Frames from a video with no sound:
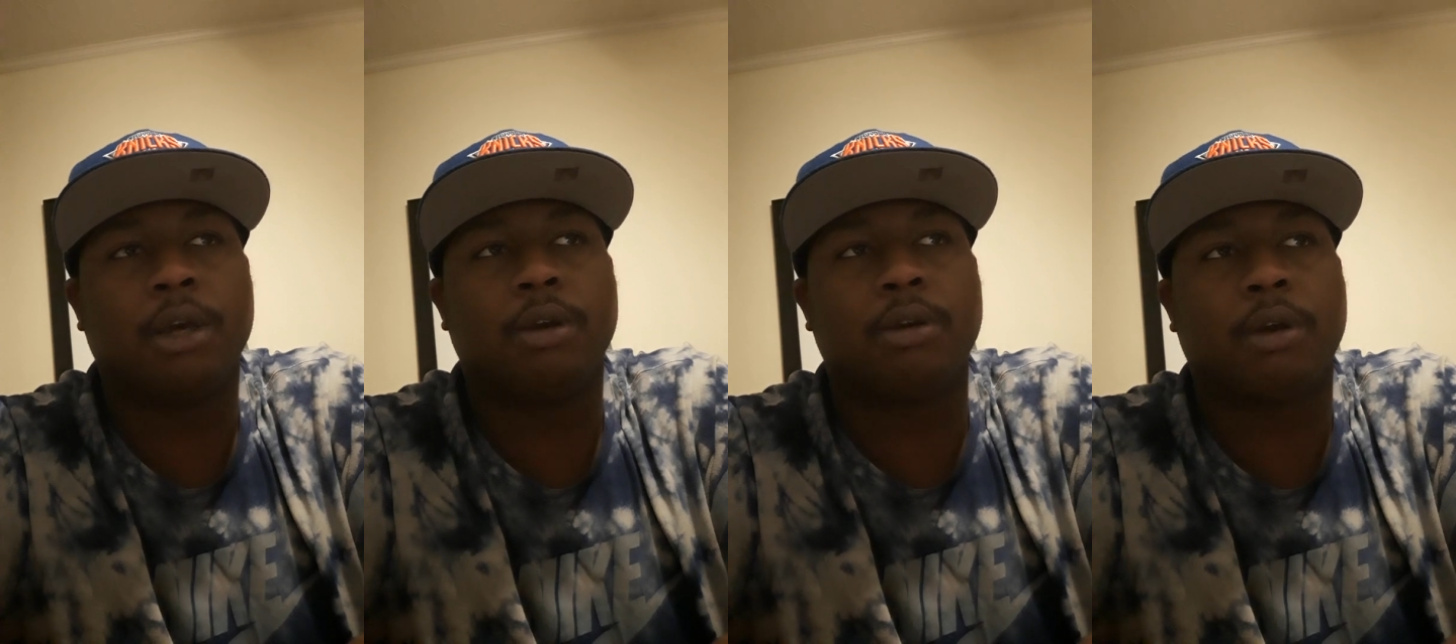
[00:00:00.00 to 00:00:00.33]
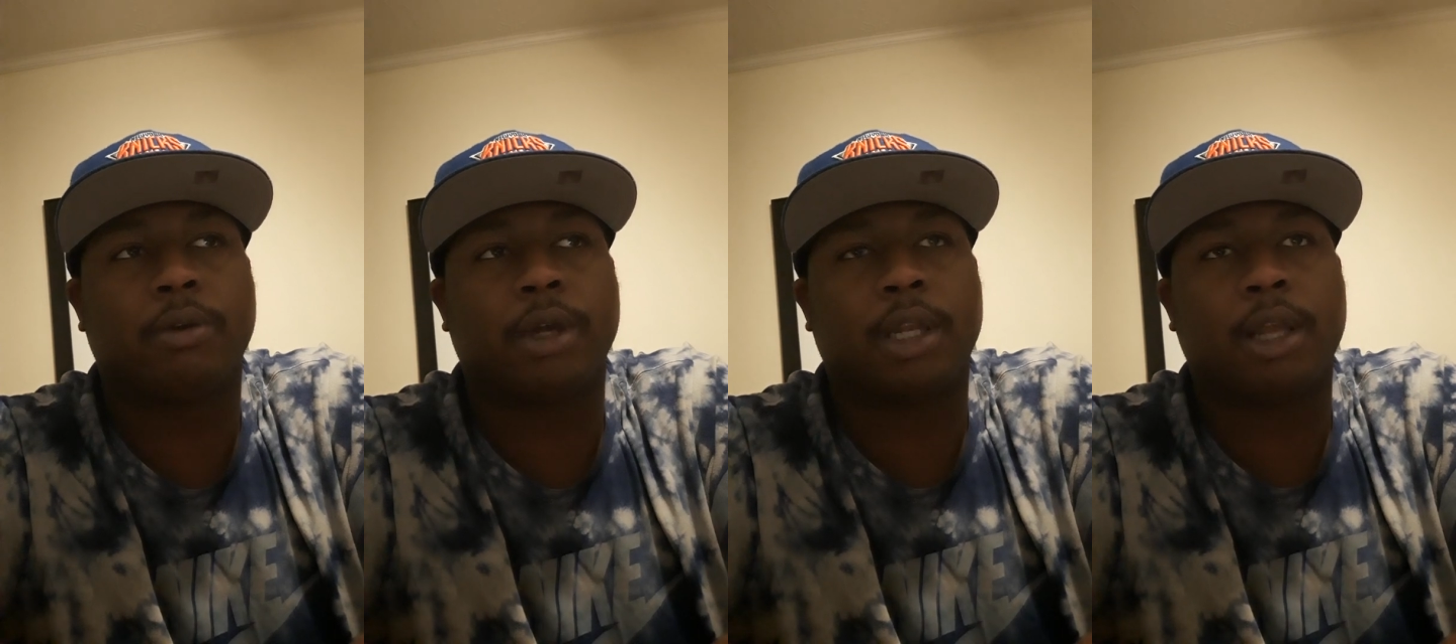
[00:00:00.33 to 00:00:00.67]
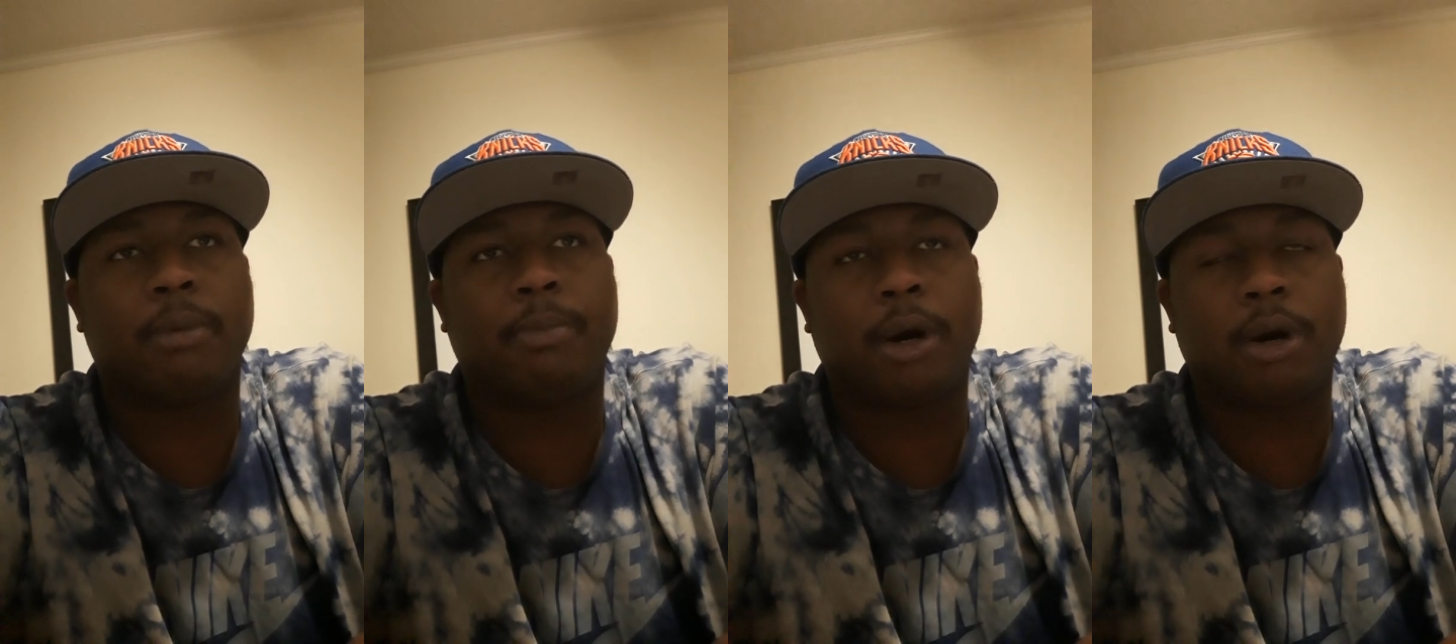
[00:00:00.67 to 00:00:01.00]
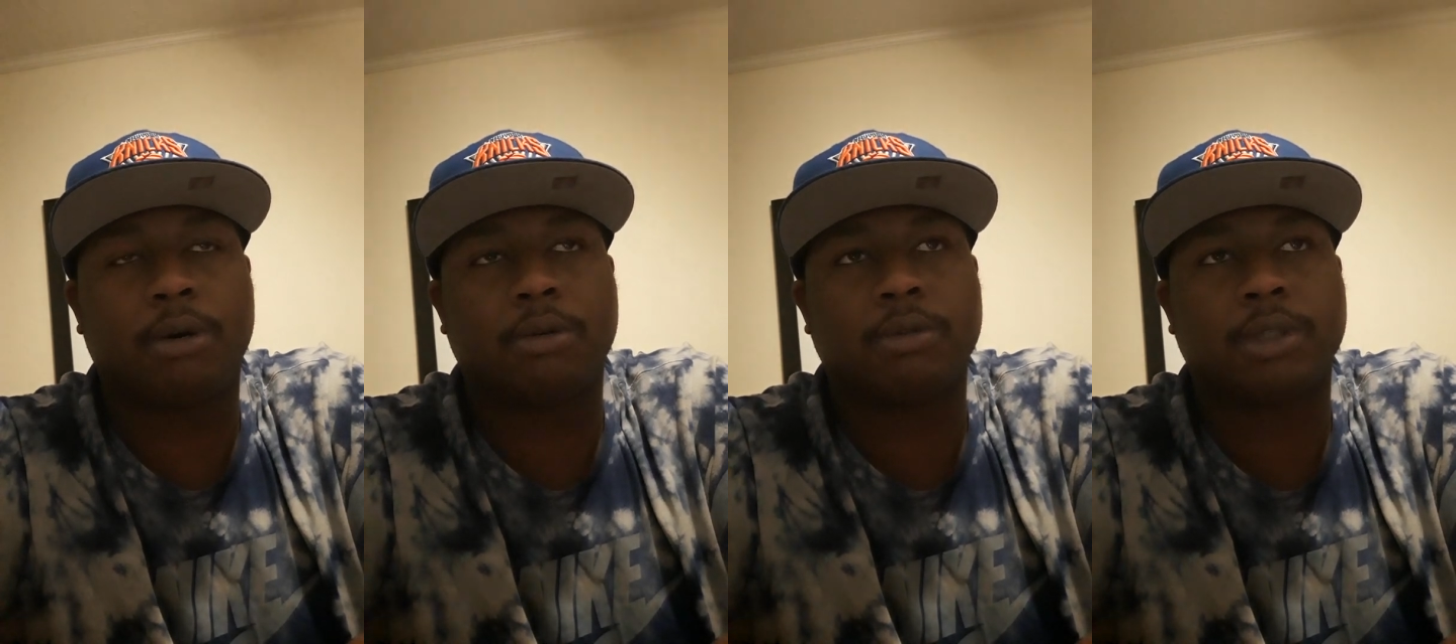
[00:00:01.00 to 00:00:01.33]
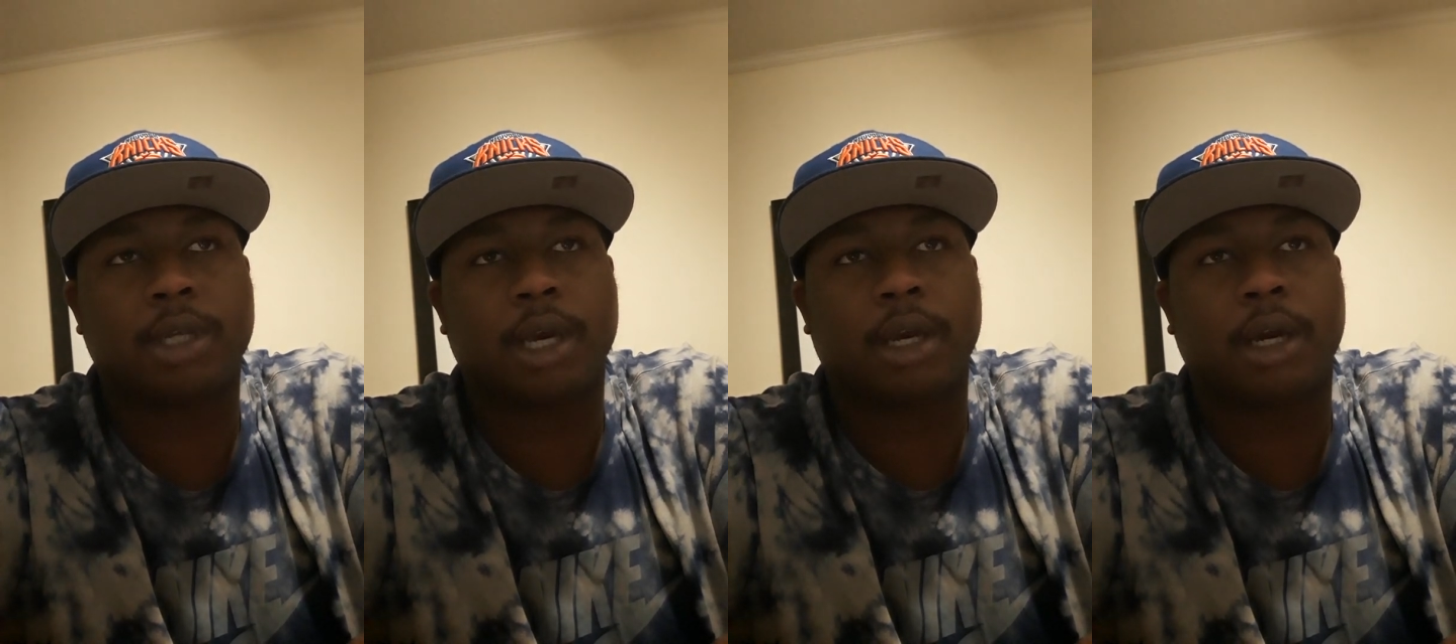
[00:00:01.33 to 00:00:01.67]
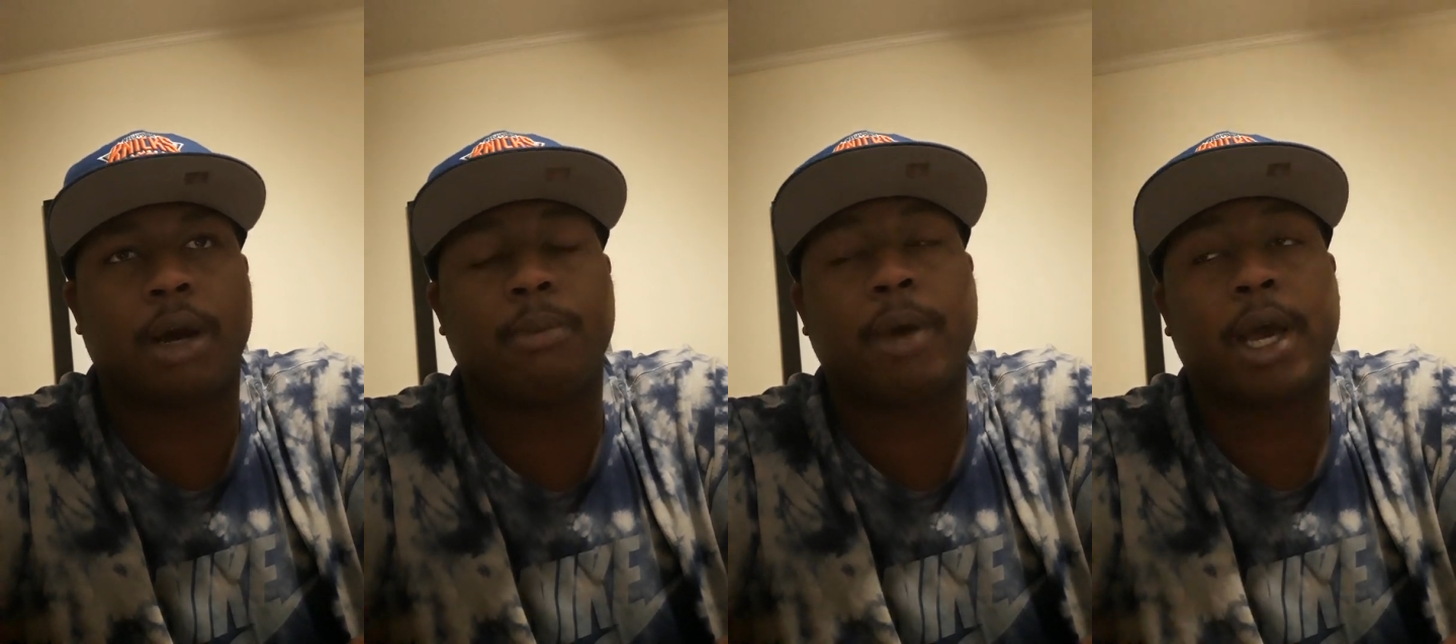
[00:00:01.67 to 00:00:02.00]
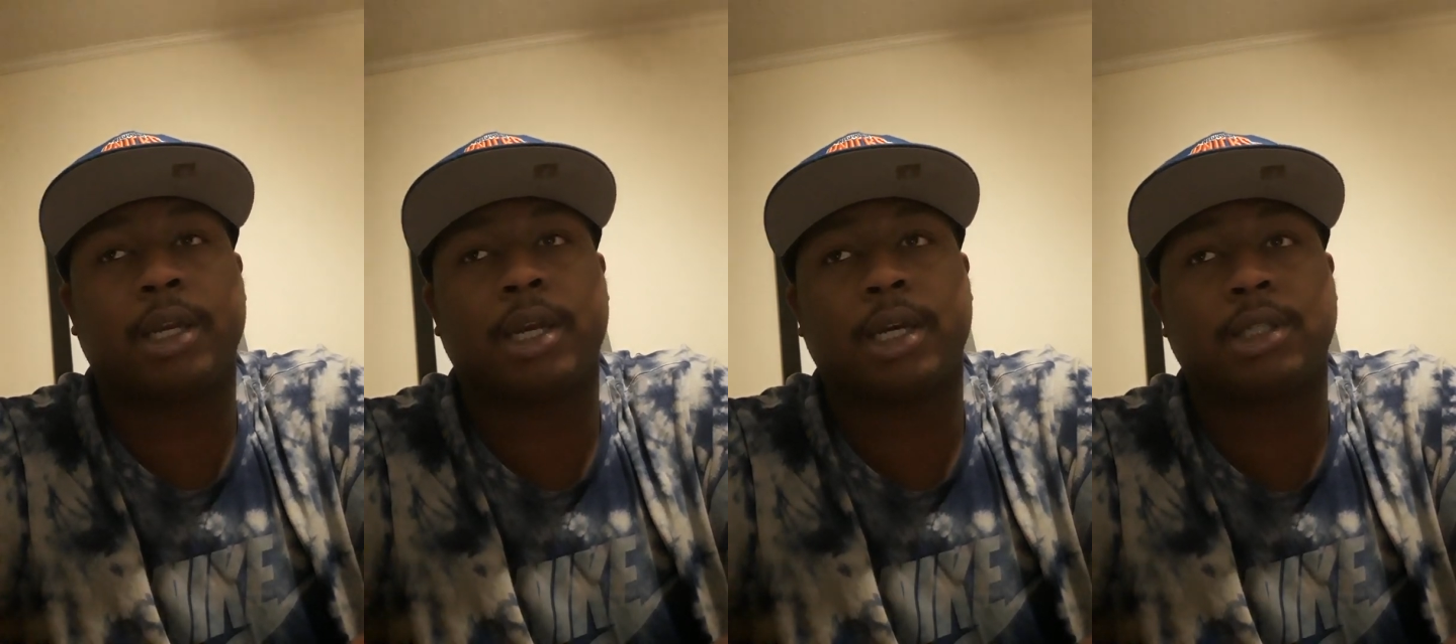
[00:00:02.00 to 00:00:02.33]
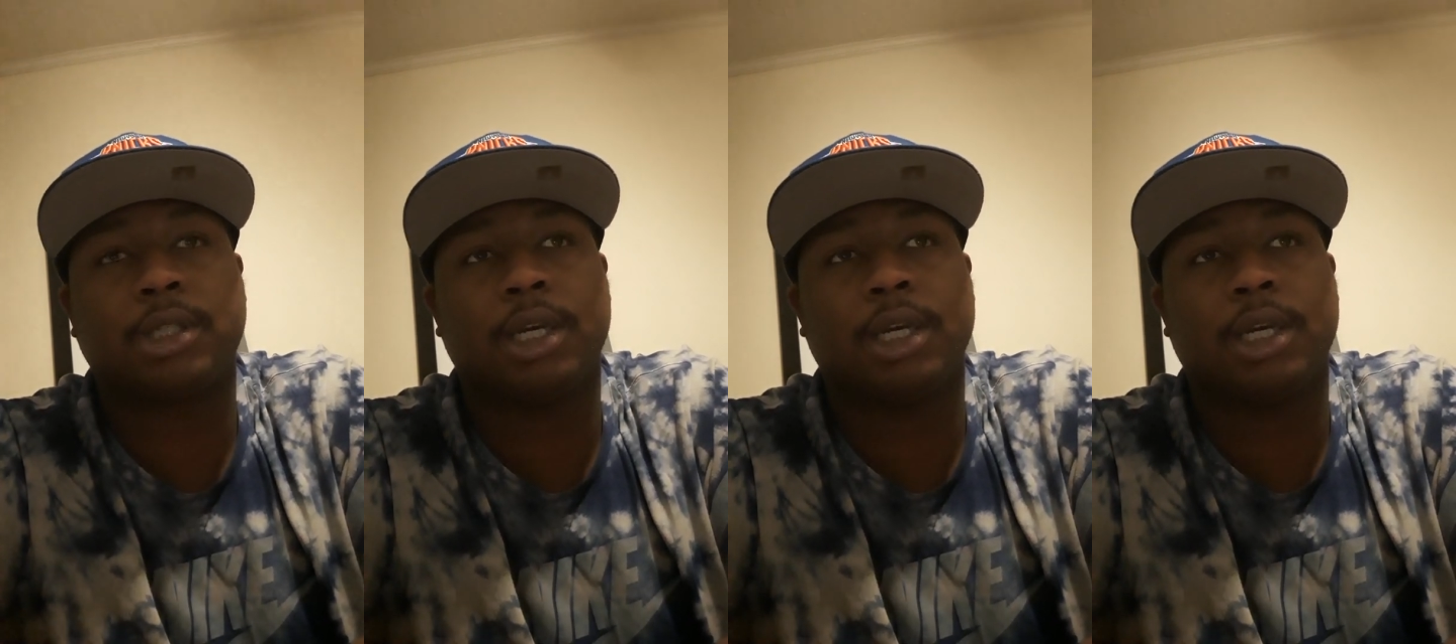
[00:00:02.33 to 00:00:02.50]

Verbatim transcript: you know, get their bones and come back next